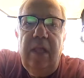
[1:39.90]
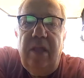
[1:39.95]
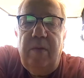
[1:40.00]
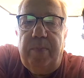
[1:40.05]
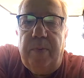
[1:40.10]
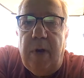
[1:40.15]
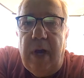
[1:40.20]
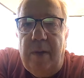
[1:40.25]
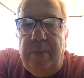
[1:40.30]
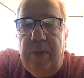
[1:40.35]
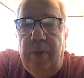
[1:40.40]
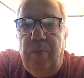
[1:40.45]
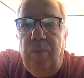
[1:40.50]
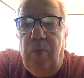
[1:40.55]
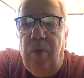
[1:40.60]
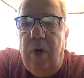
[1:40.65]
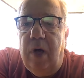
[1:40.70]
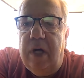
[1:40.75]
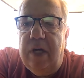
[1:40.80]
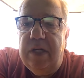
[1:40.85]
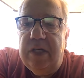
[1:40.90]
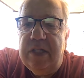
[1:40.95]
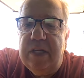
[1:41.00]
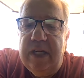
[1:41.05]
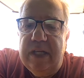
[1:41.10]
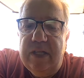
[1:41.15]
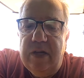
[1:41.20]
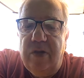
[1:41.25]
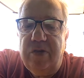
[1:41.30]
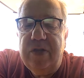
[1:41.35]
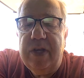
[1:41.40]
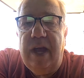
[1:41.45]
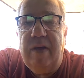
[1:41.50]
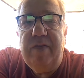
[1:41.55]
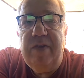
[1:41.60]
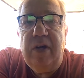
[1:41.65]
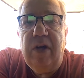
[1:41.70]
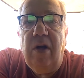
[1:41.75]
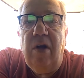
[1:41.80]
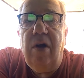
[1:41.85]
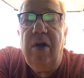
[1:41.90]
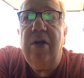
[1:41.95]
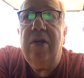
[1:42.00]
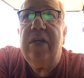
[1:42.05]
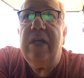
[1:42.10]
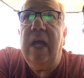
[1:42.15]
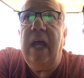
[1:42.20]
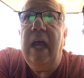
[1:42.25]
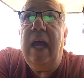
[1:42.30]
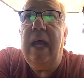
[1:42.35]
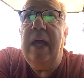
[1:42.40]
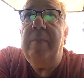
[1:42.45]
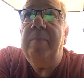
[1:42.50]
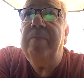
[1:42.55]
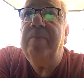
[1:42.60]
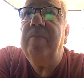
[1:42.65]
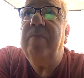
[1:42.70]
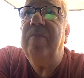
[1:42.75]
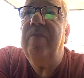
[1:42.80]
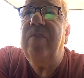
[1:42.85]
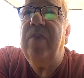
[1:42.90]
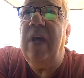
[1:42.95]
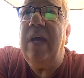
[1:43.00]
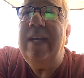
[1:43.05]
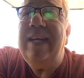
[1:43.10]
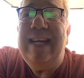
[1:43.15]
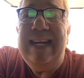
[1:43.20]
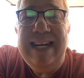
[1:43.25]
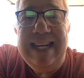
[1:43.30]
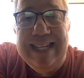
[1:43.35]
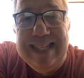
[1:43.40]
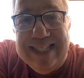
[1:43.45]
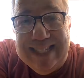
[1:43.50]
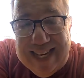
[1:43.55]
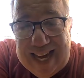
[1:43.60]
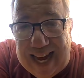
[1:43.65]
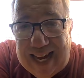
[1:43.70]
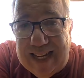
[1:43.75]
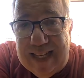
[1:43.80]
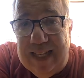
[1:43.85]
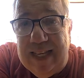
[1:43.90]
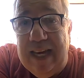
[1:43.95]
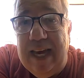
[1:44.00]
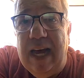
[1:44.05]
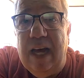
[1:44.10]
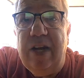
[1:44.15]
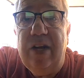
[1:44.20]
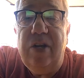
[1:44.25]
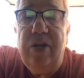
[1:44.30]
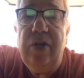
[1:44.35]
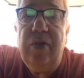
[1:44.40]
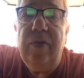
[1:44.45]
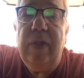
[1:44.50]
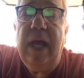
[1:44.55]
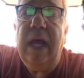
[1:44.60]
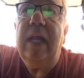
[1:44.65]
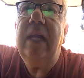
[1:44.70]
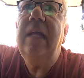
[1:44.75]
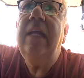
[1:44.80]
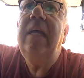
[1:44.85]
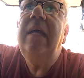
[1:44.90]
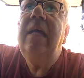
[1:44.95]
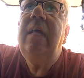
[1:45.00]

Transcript: The problem was I was having a hard time finding exactly how to do that.